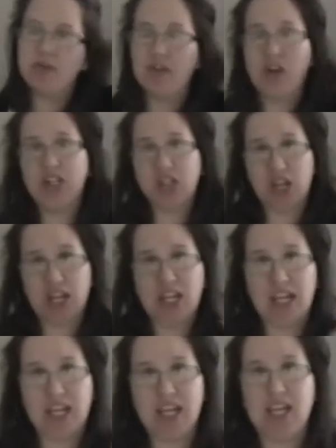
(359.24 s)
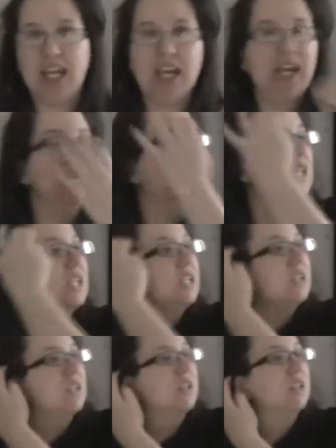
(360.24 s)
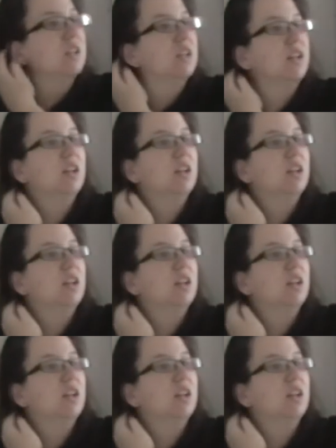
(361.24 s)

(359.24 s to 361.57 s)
very cheeky. He is